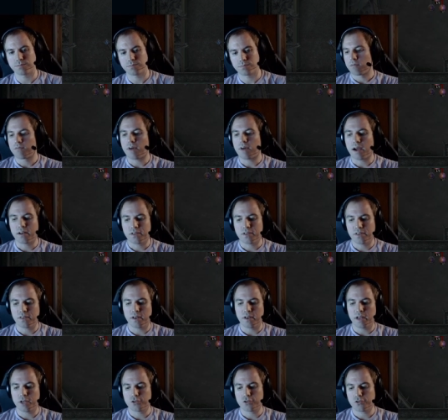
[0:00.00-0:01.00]
Finally, the
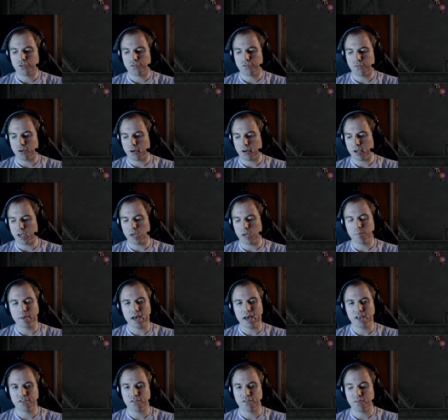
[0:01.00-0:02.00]
Nature's Fury key
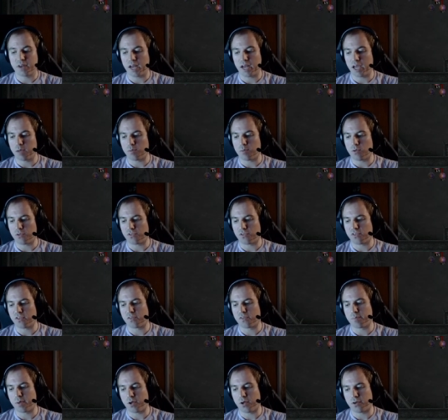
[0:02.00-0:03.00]
passive enables
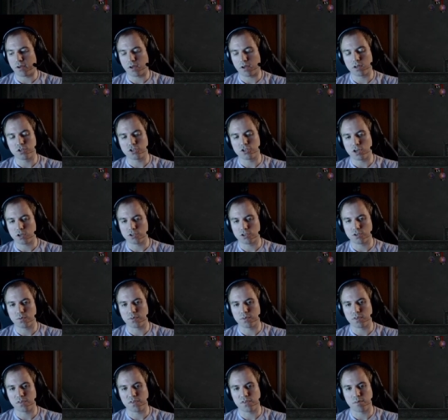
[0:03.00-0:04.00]
this build in conjunction
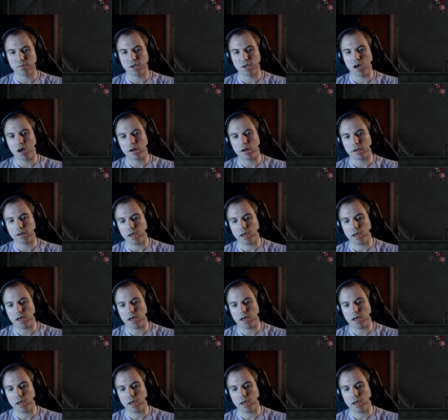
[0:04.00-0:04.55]
with the symbiotic